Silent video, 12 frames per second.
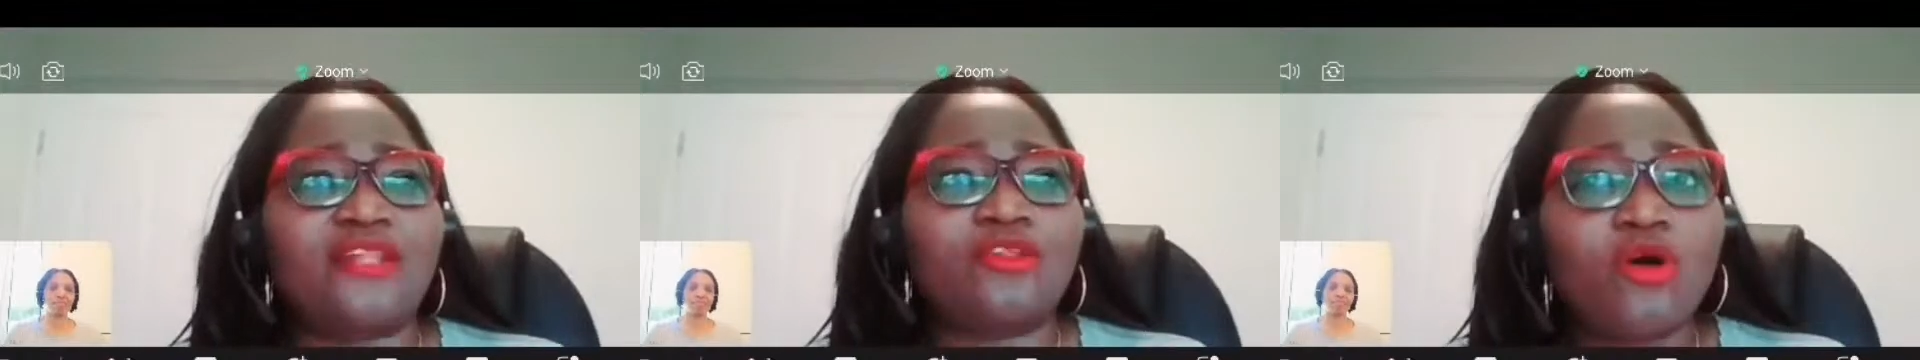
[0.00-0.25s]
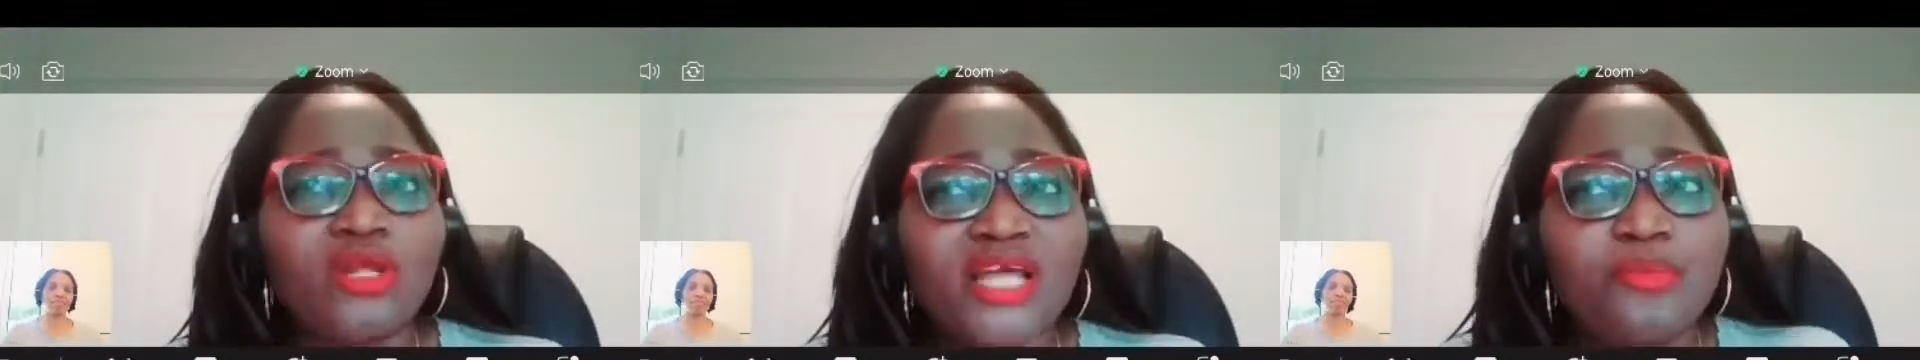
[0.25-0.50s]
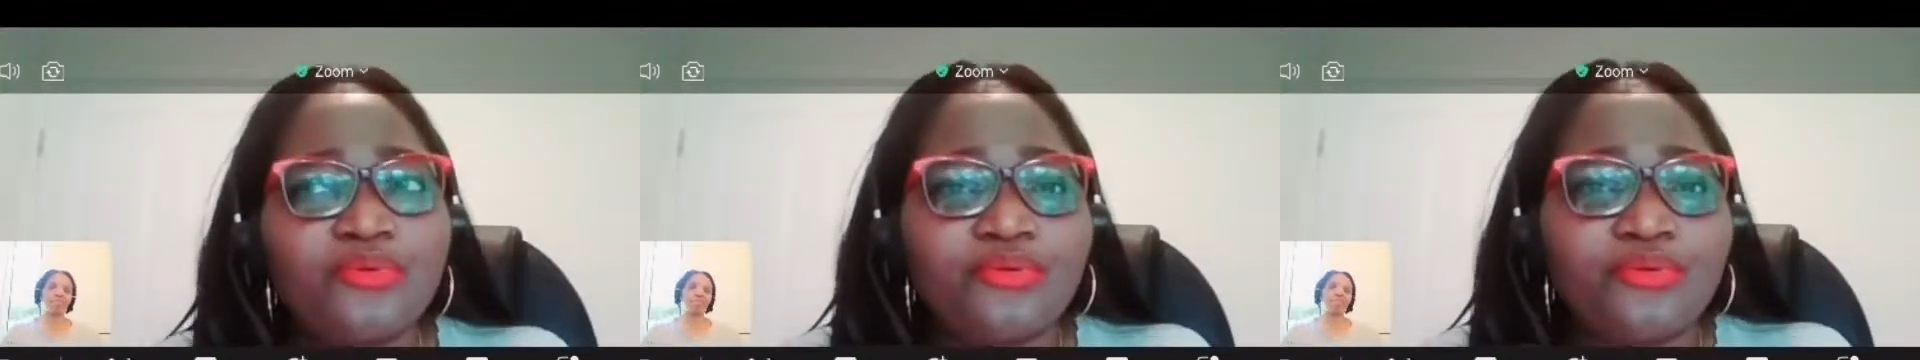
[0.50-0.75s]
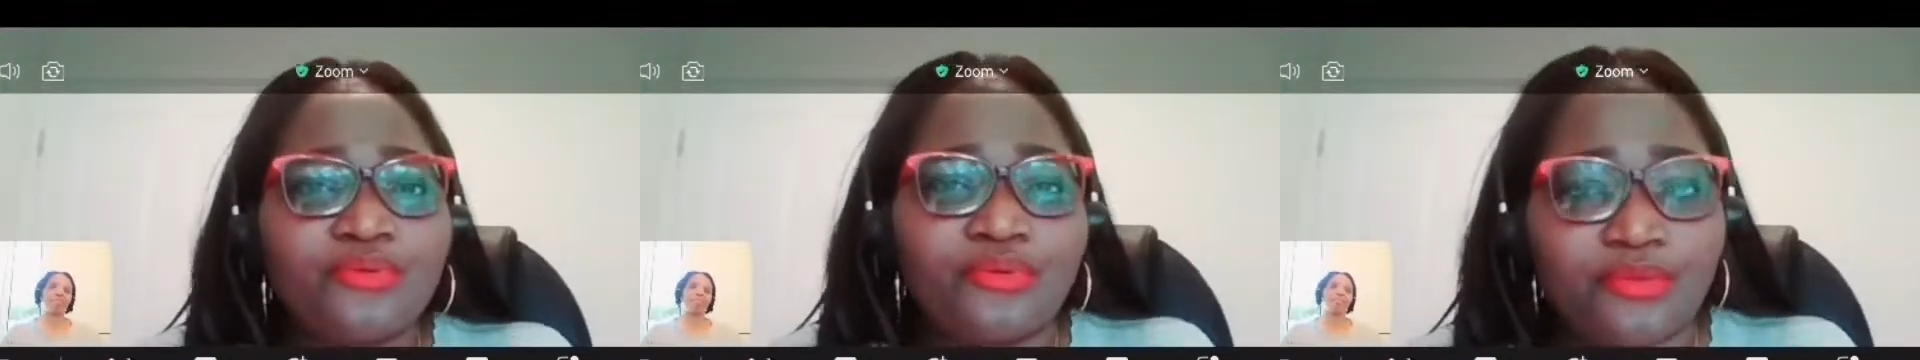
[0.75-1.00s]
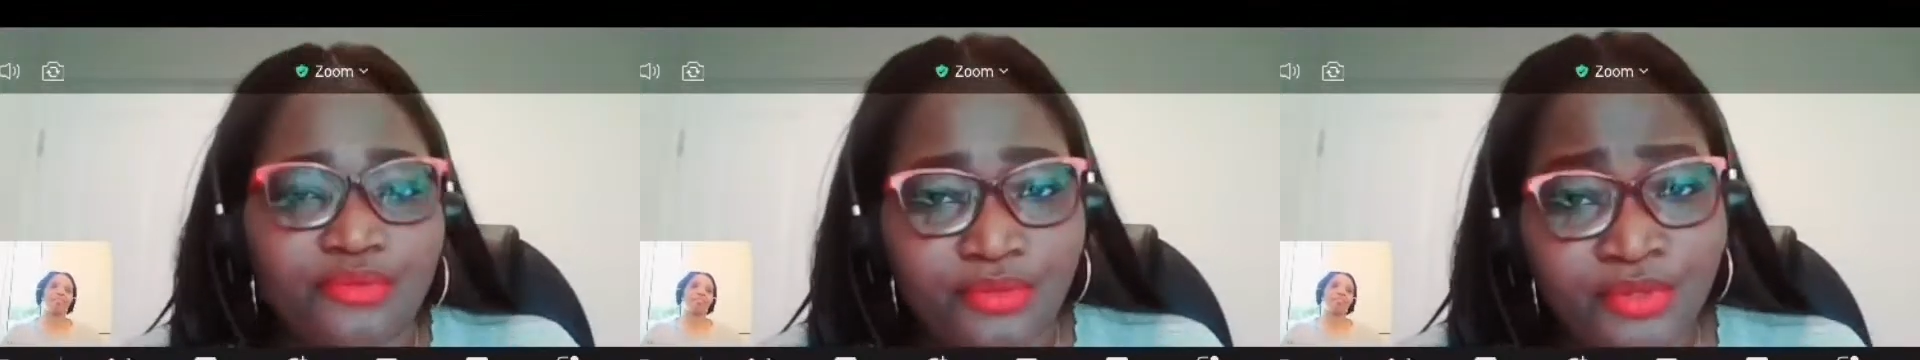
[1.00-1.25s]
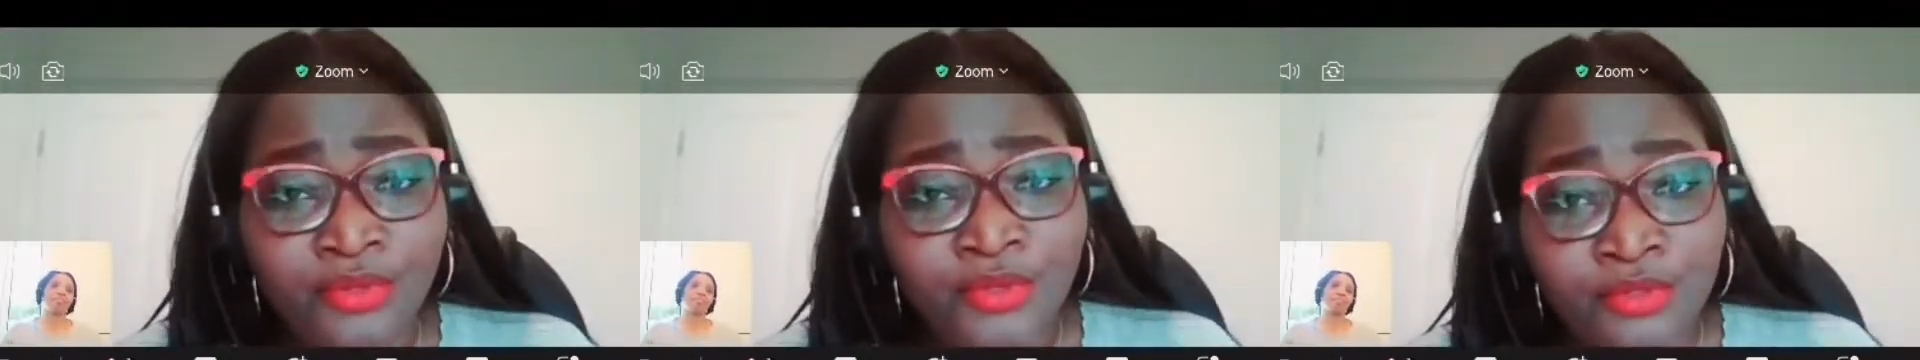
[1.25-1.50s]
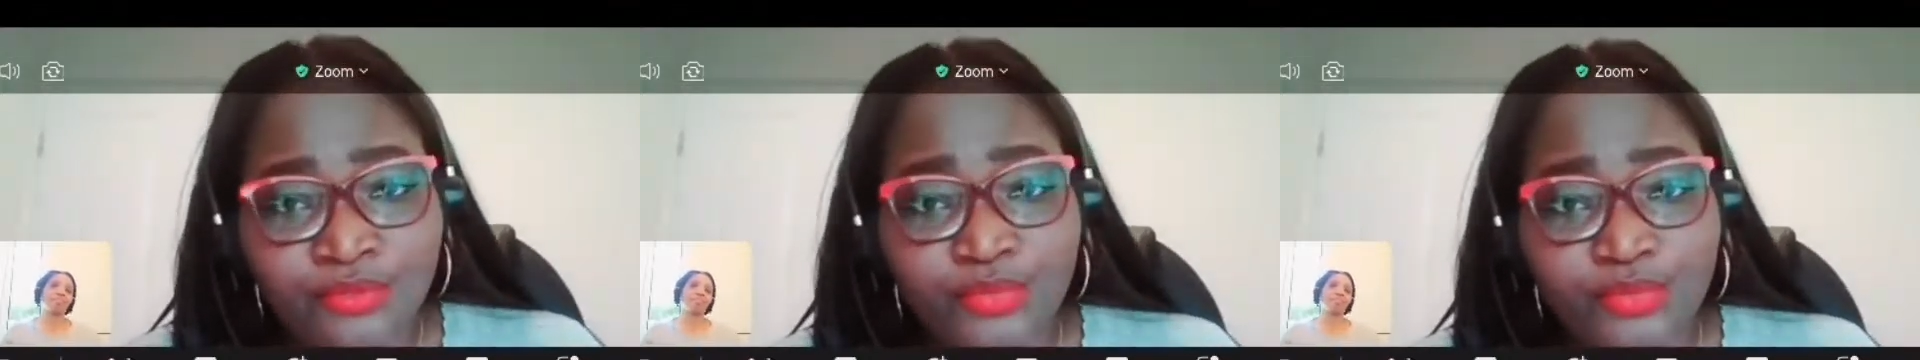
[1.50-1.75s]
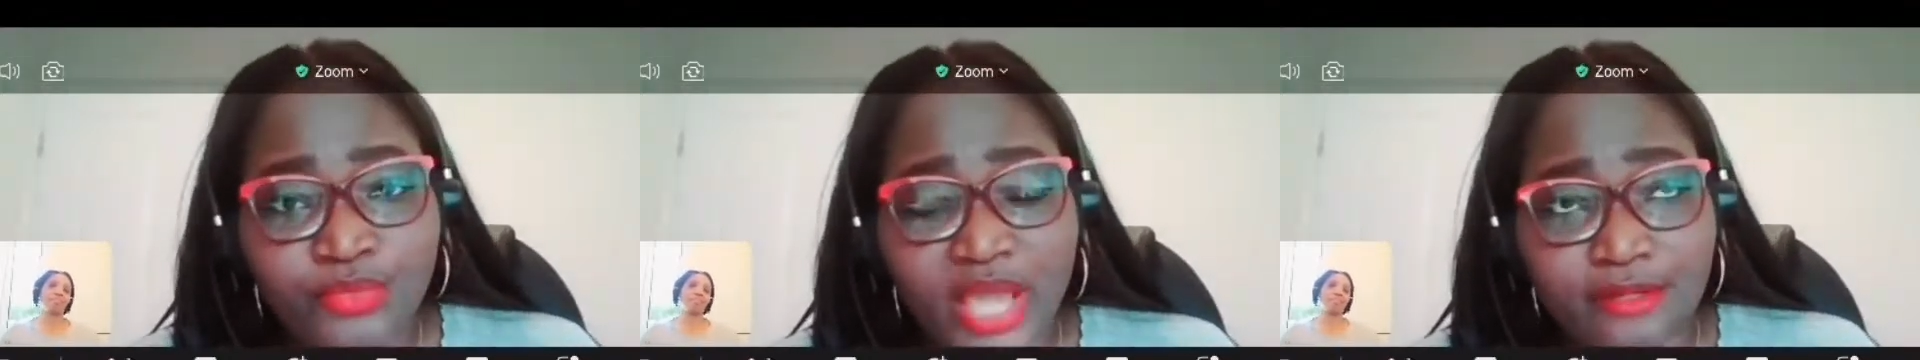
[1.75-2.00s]
So another pro
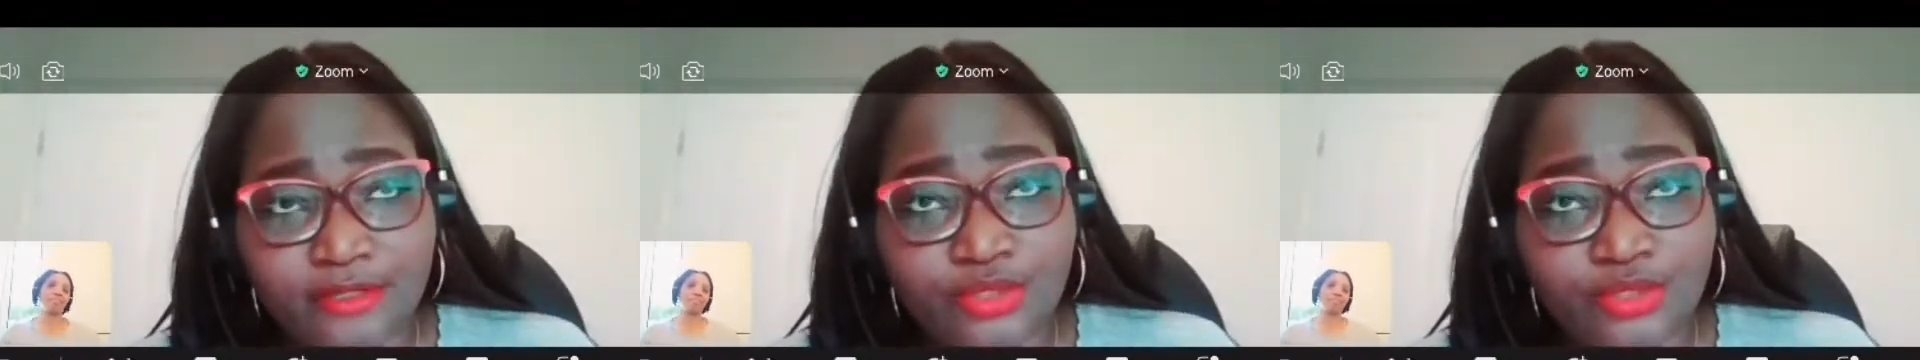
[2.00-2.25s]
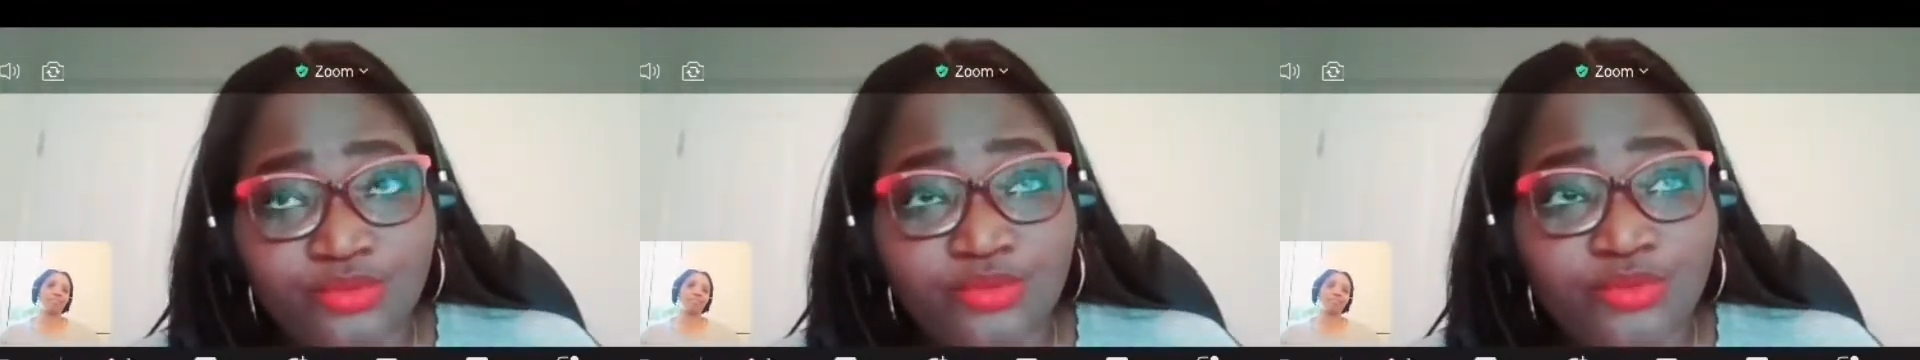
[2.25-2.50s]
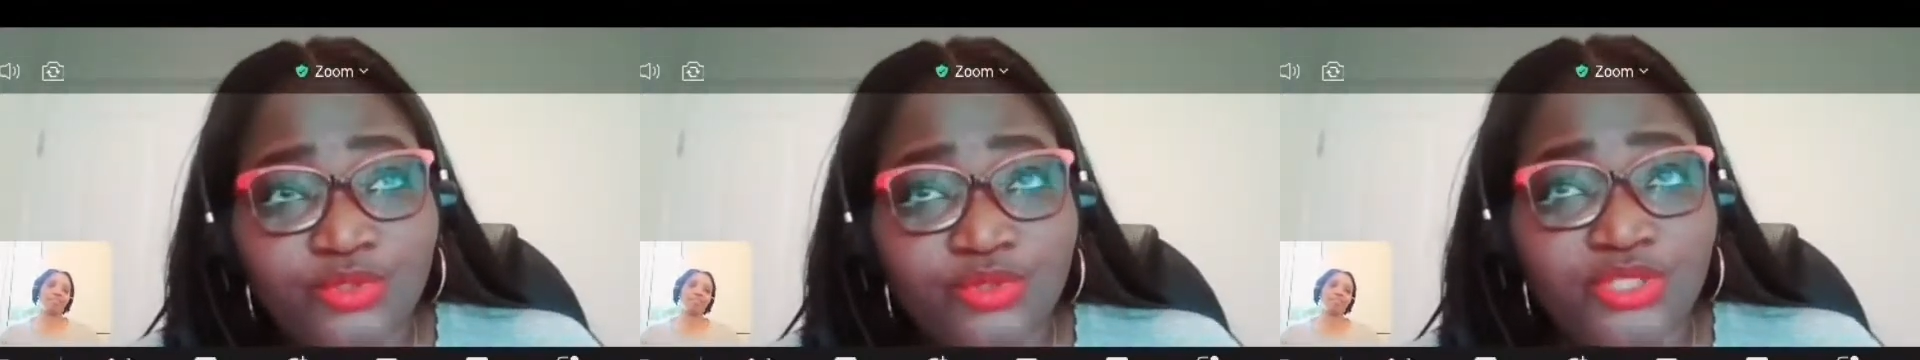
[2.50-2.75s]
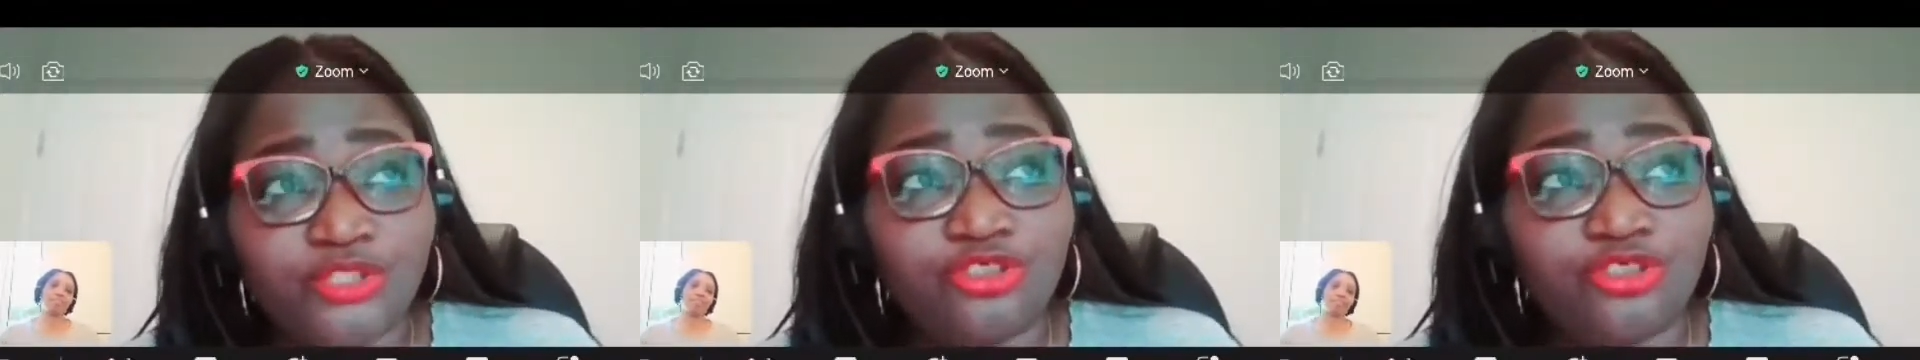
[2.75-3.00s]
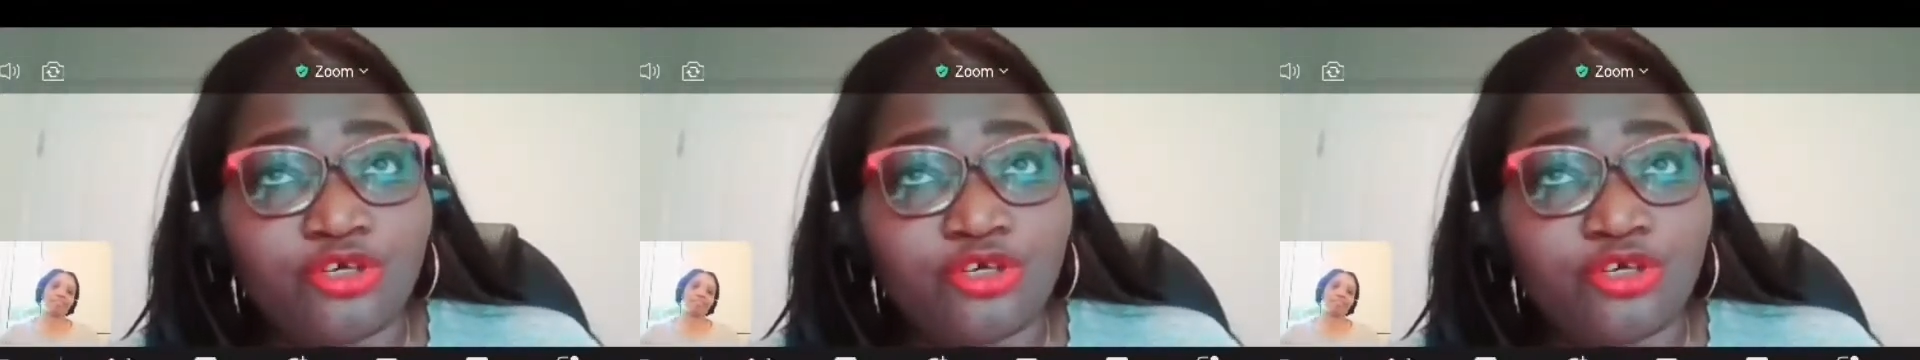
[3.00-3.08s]
to